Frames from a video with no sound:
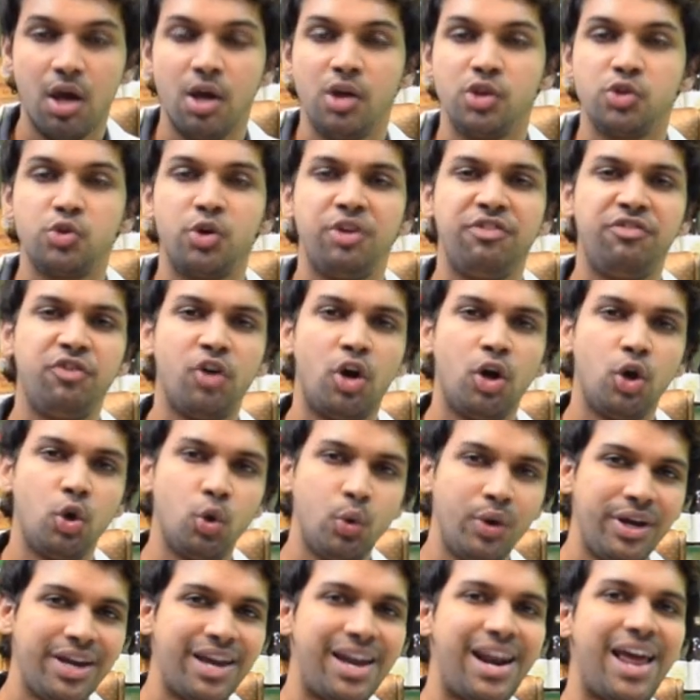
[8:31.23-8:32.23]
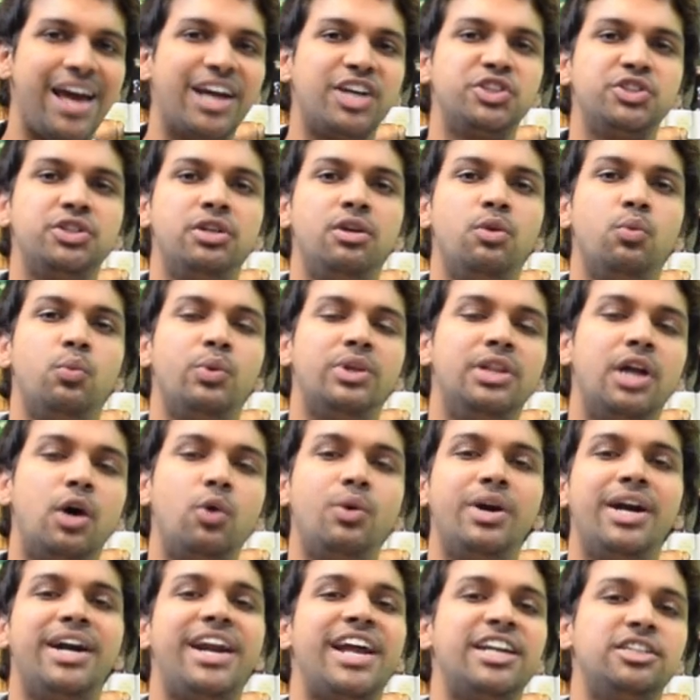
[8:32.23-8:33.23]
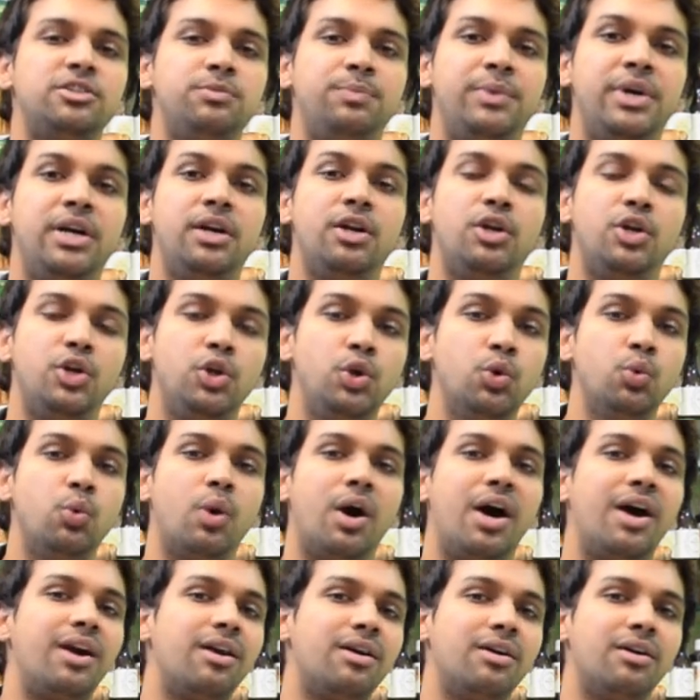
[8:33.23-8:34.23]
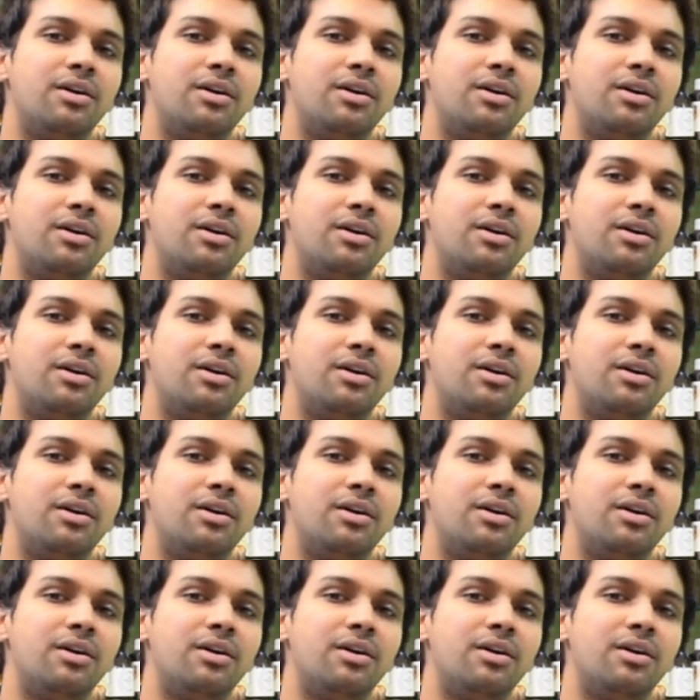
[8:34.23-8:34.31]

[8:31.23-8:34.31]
So if you're doing an action without attachment, you are